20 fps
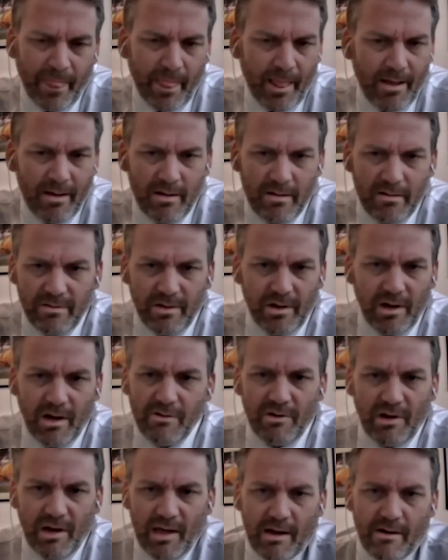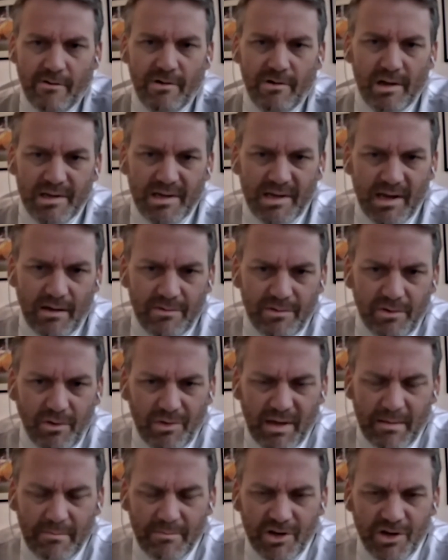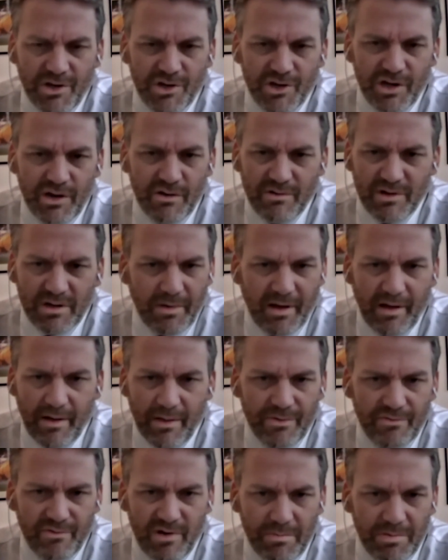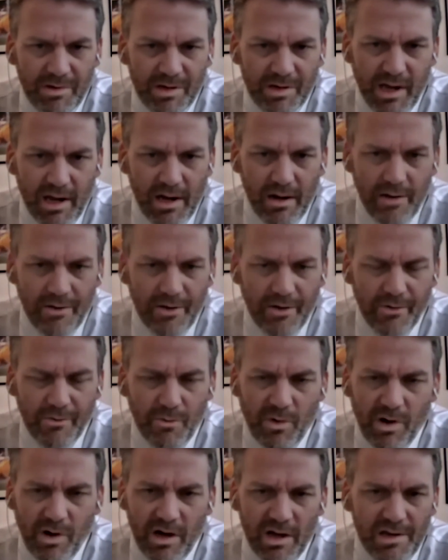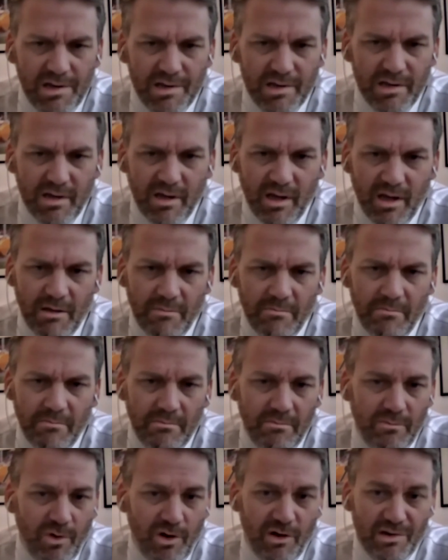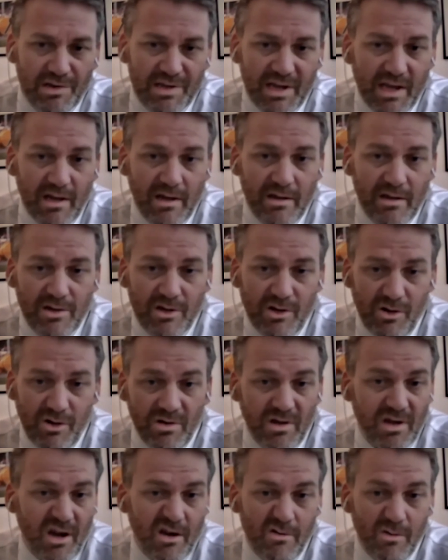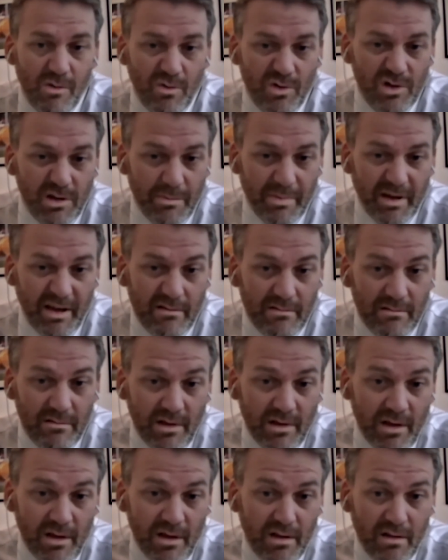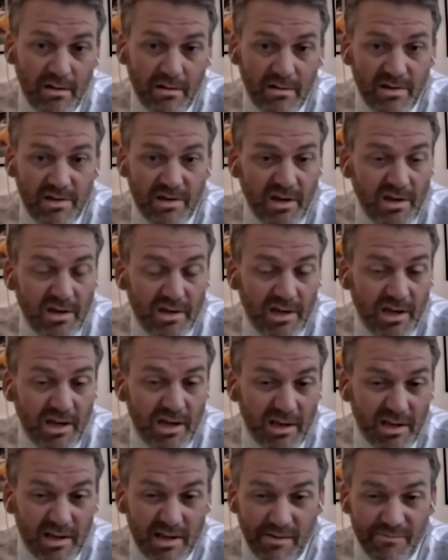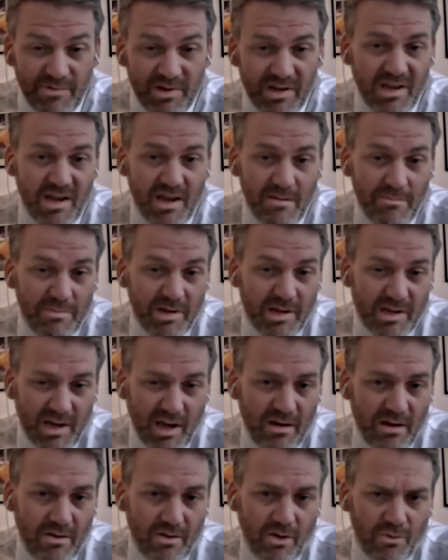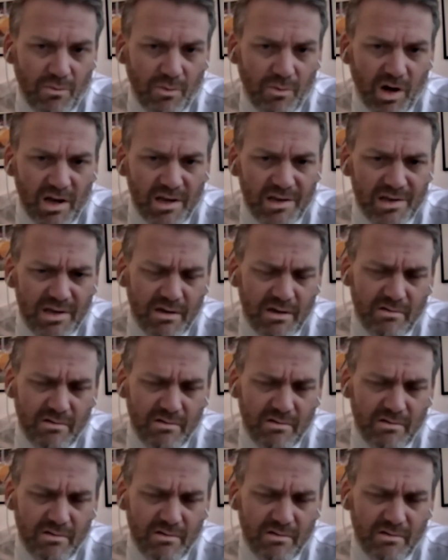the local area, South Northamptonshire, is about 3% non-white, whereas our student cohort's about 16-17% non-white. So